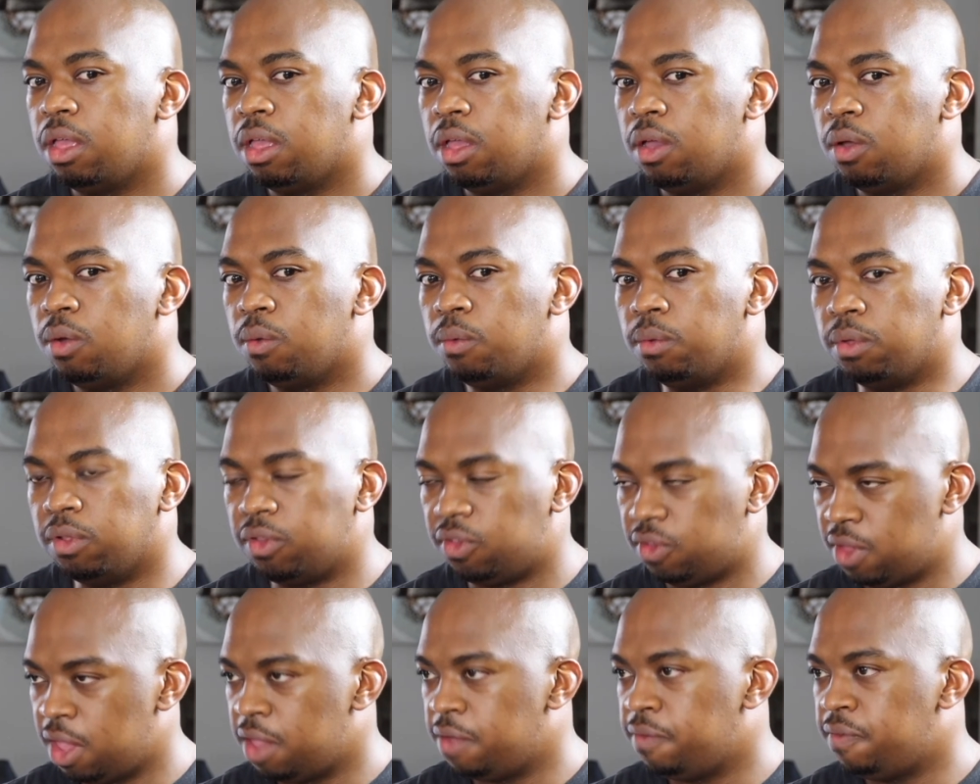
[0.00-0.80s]
will
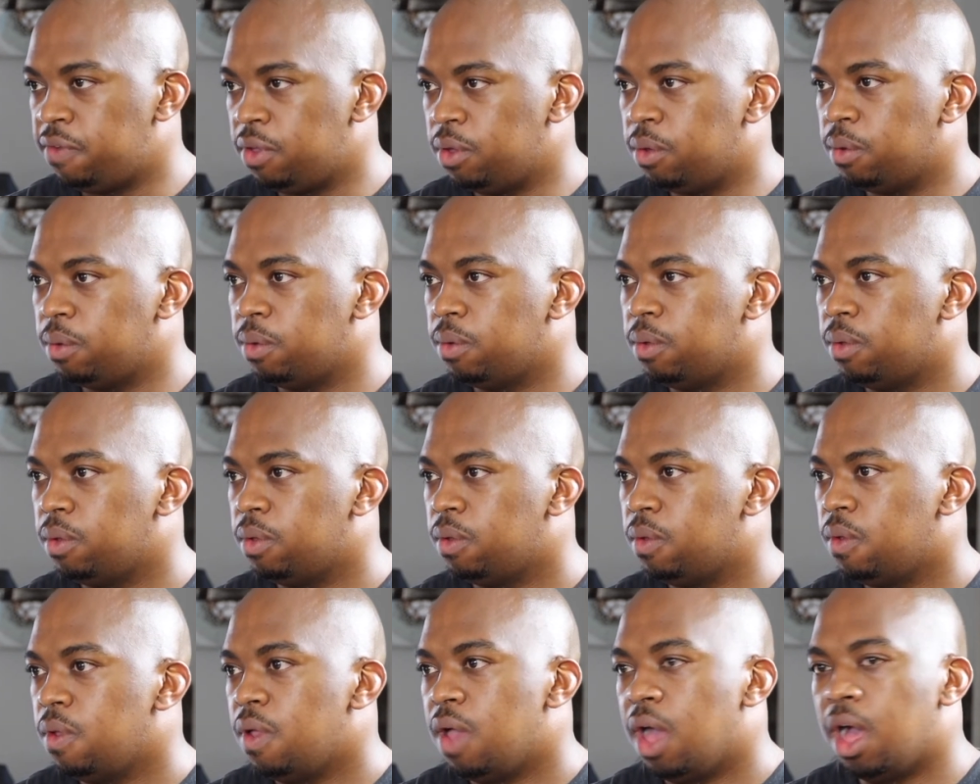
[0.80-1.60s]
save you.
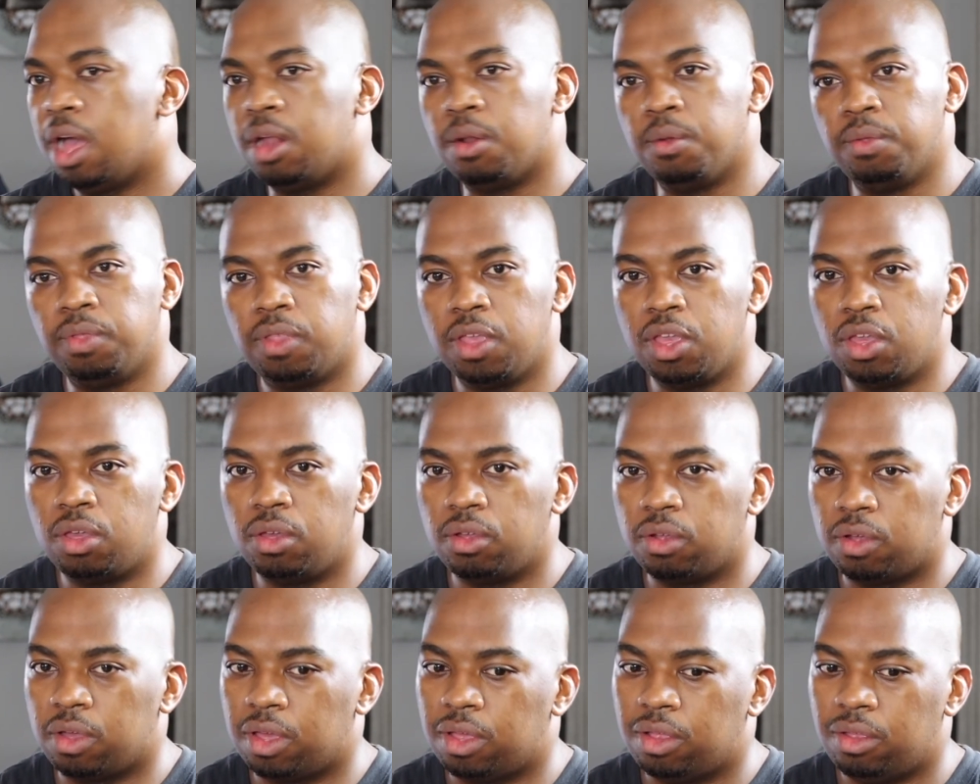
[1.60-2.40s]
I don't think you
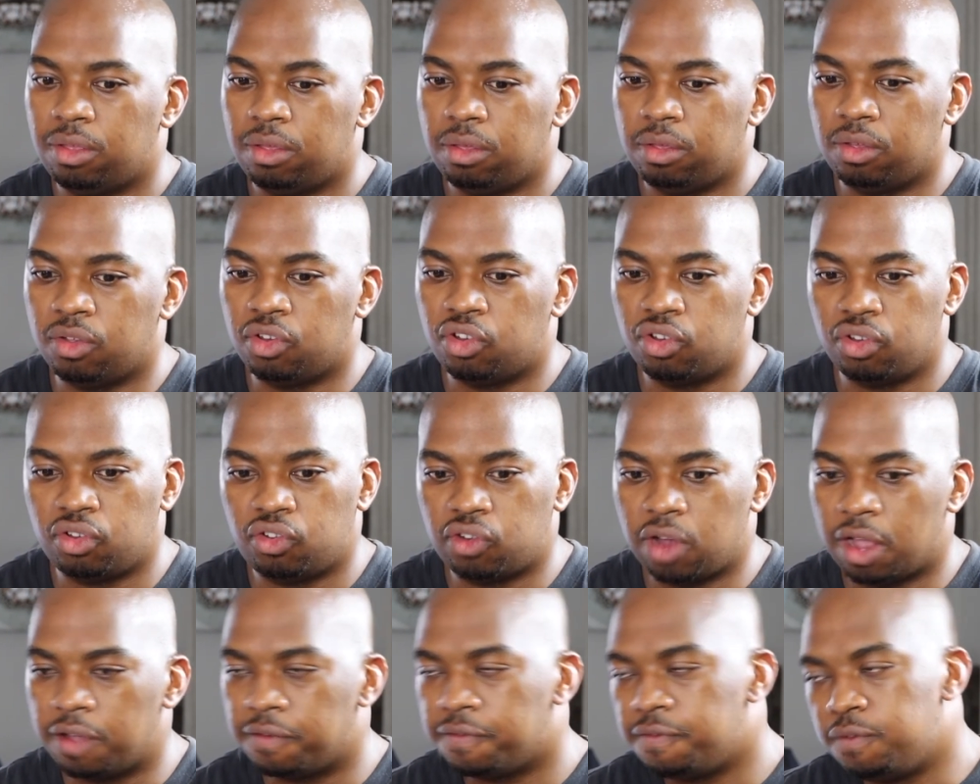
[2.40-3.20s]
should
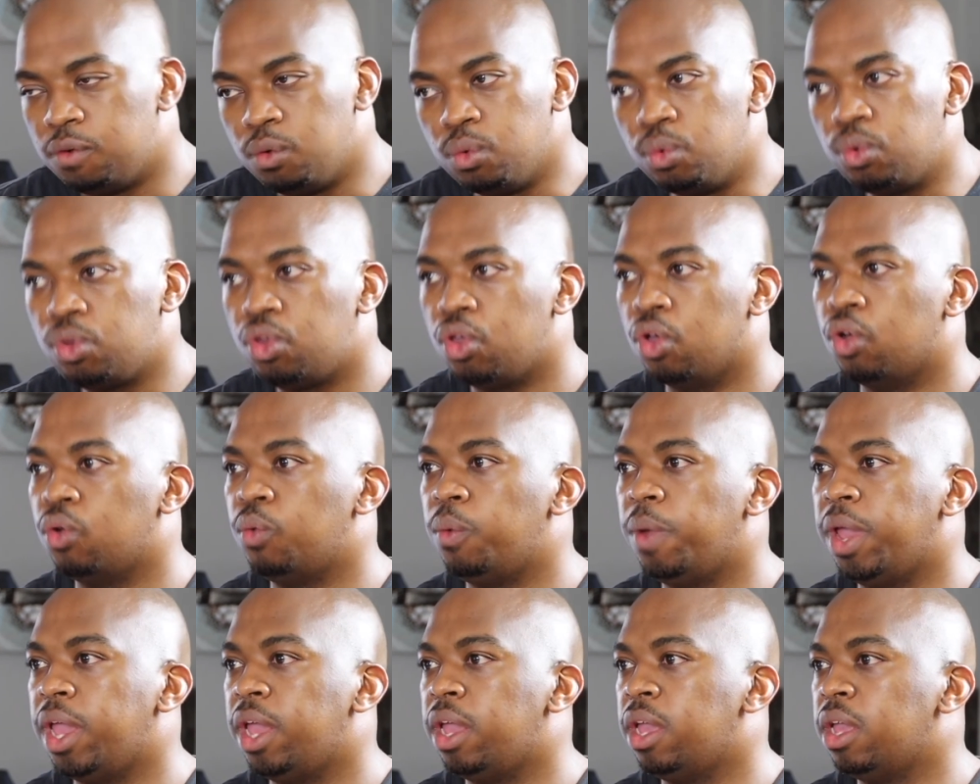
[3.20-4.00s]
try fluke your
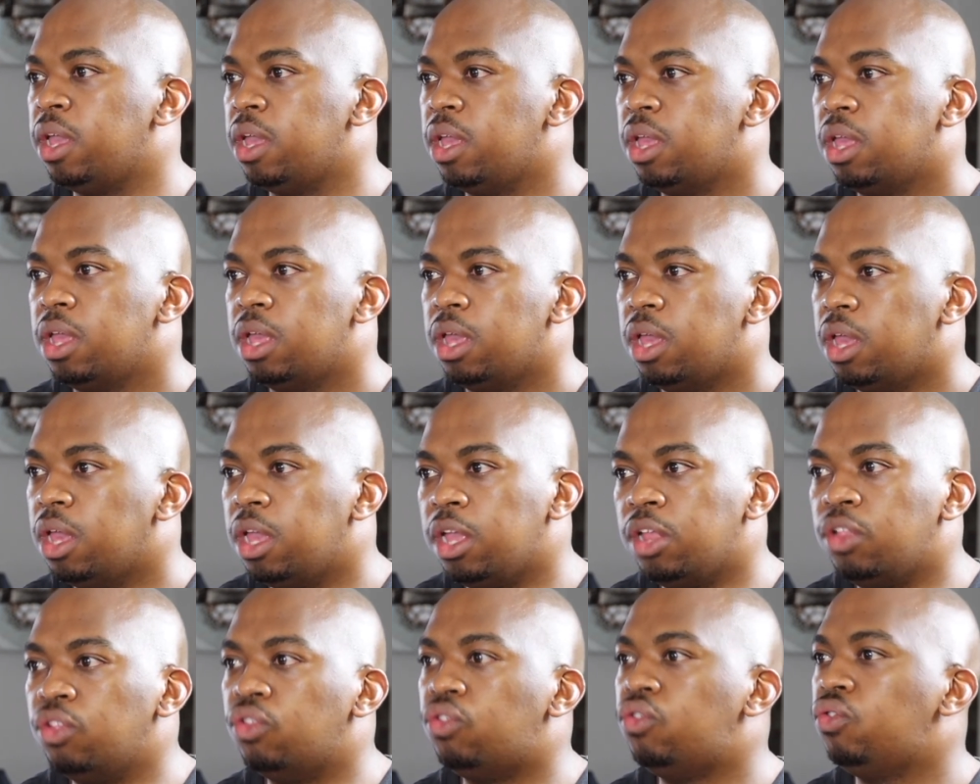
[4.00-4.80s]
way
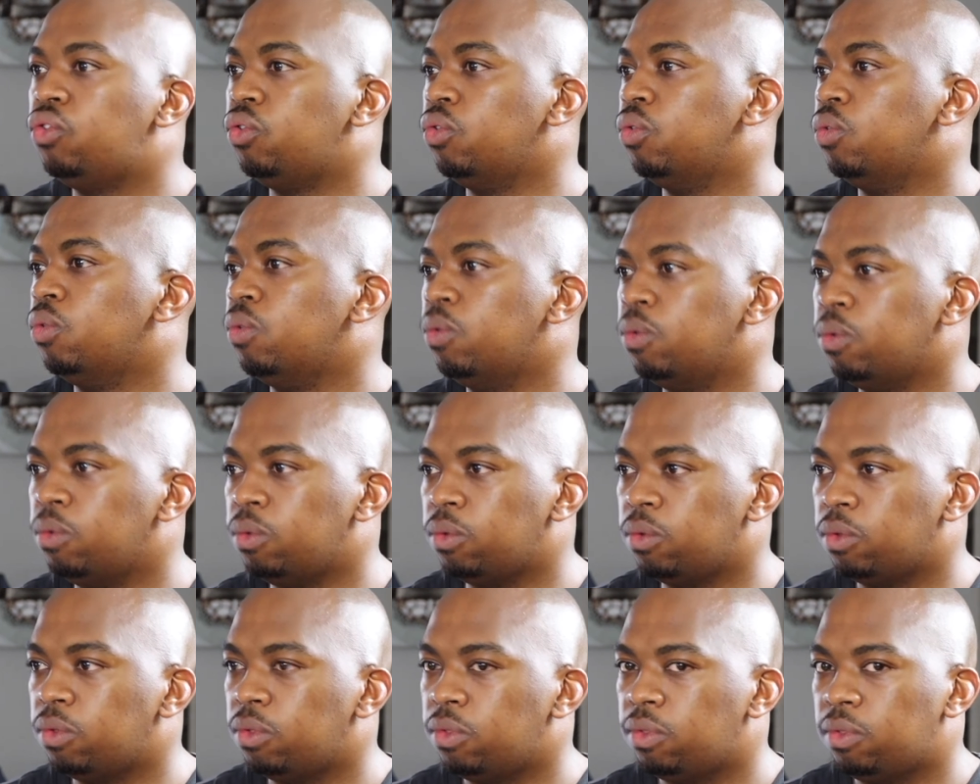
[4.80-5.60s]
into
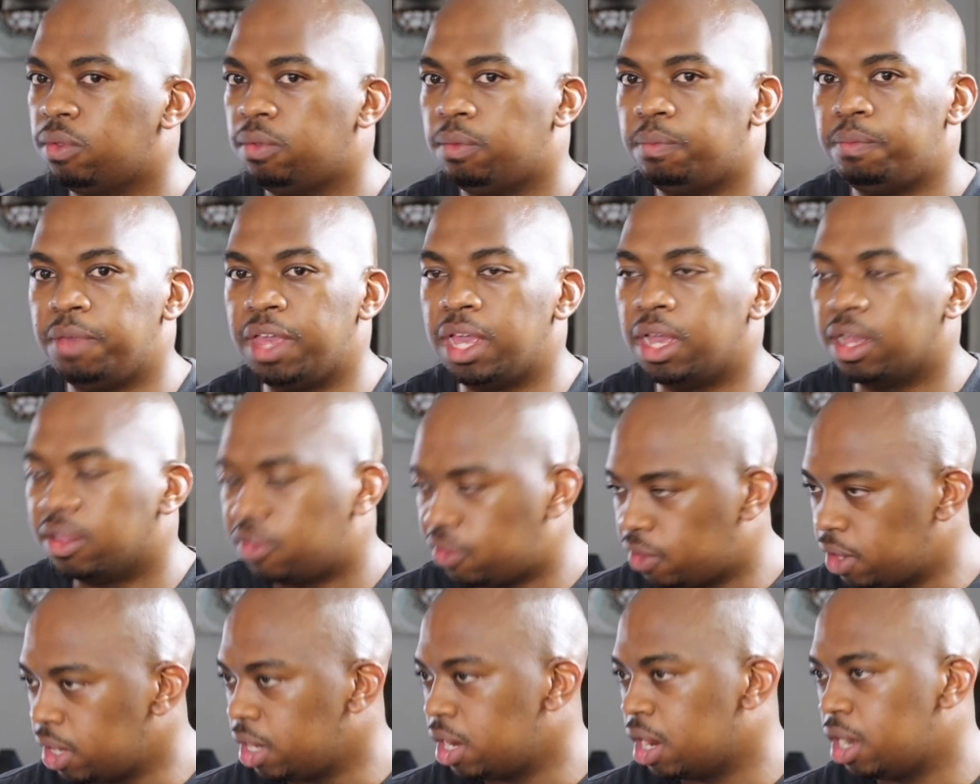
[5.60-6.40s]
being a
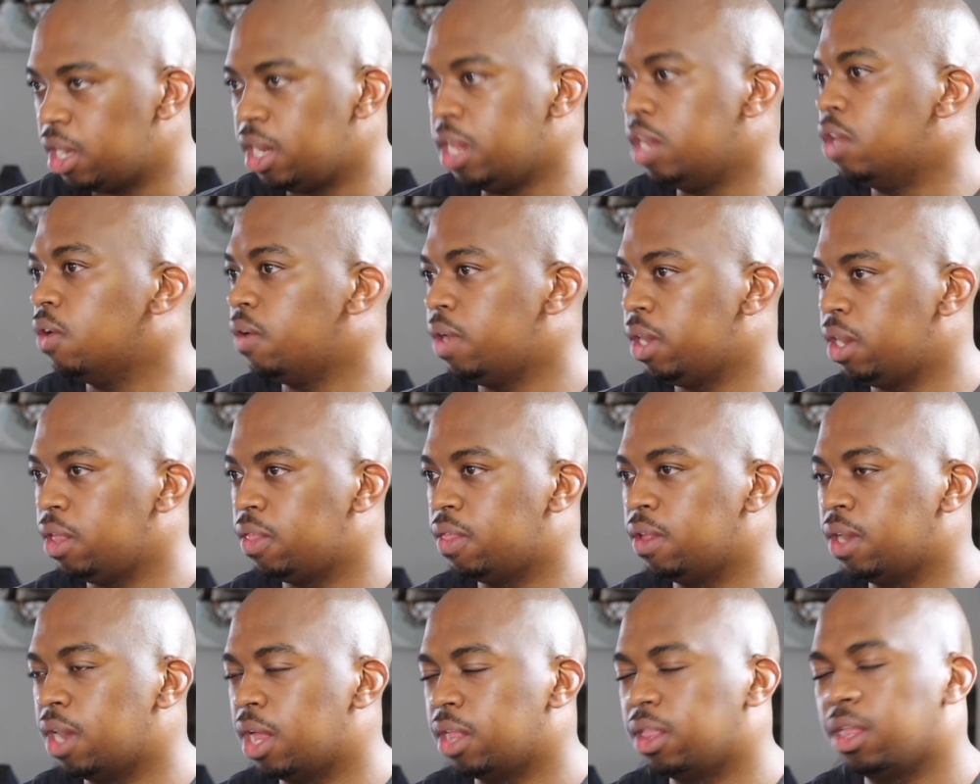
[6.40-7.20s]
senior leader or
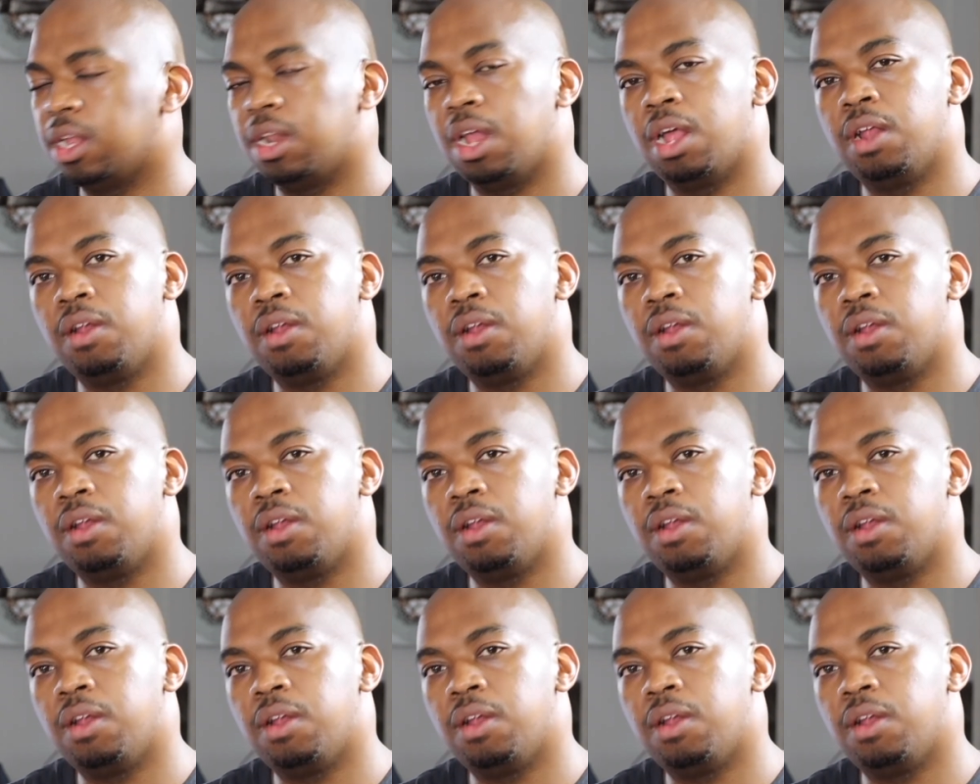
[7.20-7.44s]
anything like that.